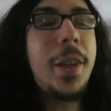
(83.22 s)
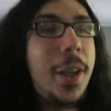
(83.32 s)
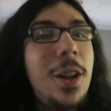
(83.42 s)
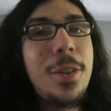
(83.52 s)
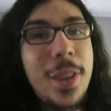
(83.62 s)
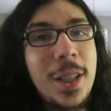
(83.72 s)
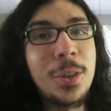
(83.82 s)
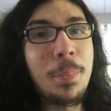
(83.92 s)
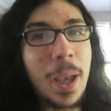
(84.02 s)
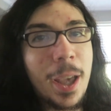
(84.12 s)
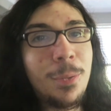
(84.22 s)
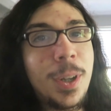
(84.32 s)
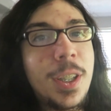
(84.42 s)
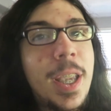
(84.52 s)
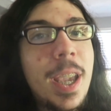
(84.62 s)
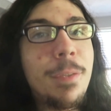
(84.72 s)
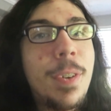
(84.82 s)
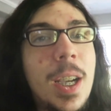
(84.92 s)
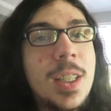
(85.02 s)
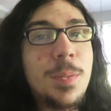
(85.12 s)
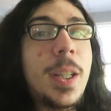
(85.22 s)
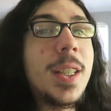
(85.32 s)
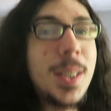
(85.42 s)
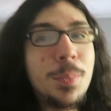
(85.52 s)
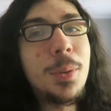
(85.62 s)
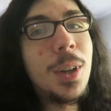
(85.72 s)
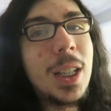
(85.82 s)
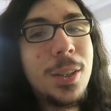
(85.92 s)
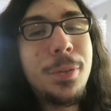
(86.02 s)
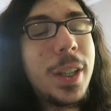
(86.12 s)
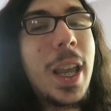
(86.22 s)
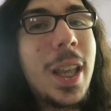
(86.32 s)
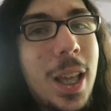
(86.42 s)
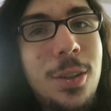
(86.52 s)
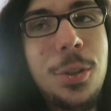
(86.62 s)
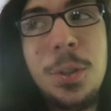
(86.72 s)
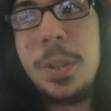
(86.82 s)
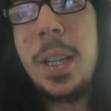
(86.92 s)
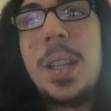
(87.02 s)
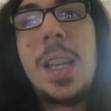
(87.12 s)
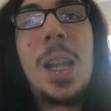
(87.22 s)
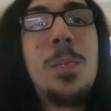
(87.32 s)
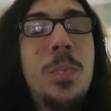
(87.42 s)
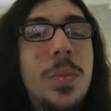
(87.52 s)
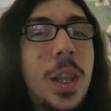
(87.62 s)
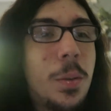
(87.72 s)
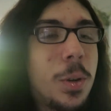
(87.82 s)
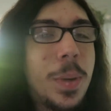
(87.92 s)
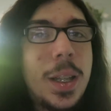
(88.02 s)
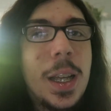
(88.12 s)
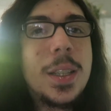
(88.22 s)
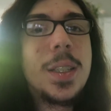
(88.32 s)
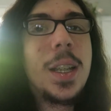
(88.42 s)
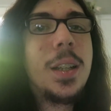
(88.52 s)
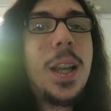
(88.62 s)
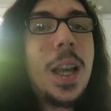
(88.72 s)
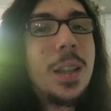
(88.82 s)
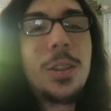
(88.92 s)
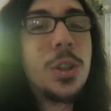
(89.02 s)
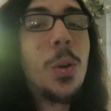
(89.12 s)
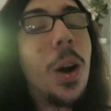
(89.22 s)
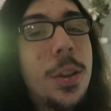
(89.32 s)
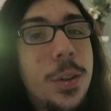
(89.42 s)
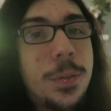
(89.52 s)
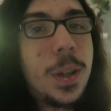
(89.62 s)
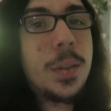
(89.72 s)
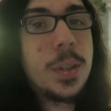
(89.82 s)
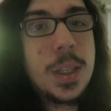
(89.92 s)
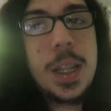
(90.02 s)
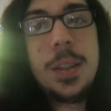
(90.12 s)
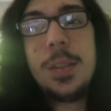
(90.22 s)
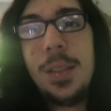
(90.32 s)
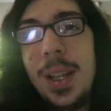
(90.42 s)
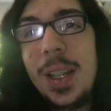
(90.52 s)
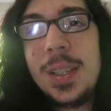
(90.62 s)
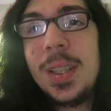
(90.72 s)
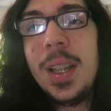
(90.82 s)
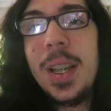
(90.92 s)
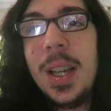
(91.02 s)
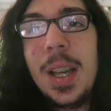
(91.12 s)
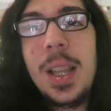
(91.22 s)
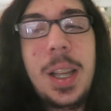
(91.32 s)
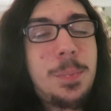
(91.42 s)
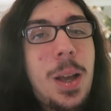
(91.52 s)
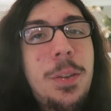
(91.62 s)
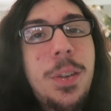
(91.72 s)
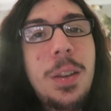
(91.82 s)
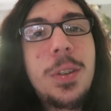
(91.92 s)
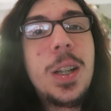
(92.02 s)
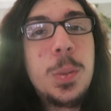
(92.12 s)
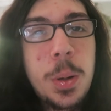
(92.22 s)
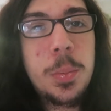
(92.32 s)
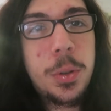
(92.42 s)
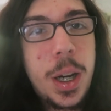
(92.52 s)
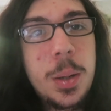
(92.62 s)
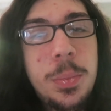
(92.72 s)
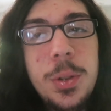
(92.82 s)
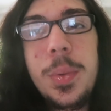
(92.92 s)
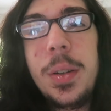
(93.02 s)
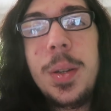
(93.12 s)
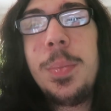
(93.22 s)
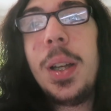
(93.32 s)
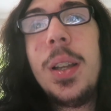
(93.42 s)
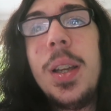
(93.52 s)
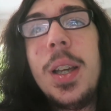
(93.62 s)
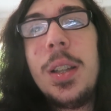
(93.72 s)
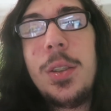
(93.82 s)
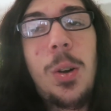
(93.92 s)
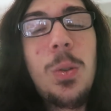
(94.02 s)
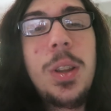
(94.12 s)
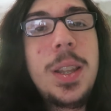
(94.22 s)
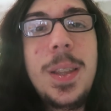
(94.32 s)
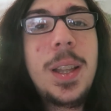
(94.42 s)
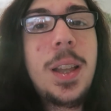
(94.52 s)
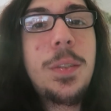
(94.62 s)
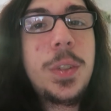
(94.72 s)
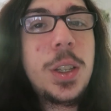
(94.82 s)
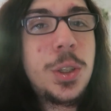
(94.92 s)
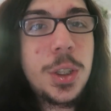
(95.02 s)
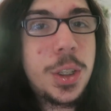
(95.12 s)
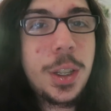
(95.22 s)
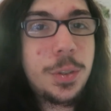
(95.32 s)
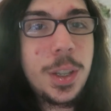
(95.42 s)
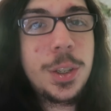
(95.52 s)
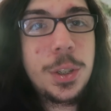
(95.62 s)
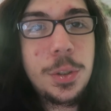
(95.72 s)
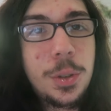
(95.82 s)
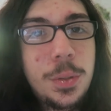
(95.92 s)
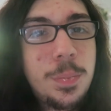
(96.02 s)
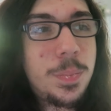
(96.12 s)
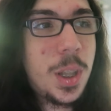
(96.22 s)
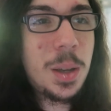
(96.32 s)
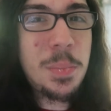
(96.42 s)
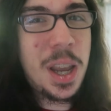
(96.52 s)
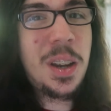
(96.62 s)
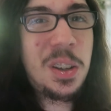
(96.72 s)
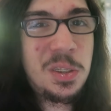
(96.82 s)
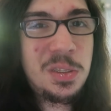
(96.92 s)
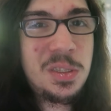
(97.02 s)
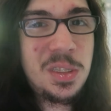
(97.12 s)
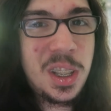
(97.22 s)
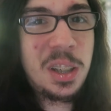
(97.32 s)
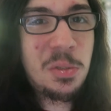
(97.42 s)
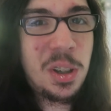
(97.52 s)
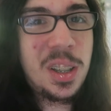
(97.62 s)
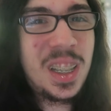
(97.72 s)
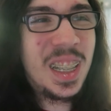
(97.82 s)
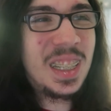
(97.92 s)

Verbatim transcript: you know, things are bad when you can't find something as simple as a V8 energy drink. And what my dad said, there's no other flavors either. Like, it's like my favorite is pomegranate blueberry, but the only thing left is just the original tomato like one.